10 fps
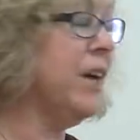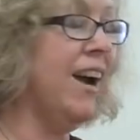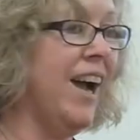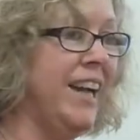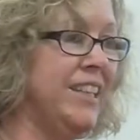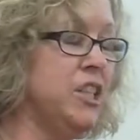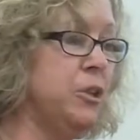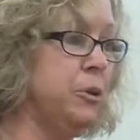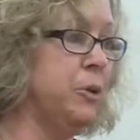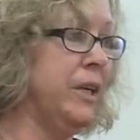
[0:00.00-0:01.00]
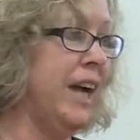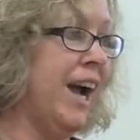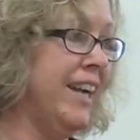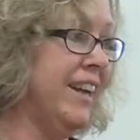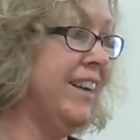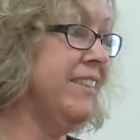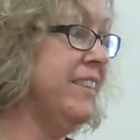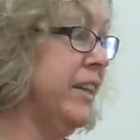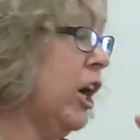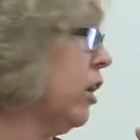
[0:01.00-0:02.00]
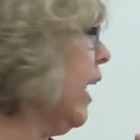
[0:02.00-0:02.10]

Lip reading: guide to guide us in our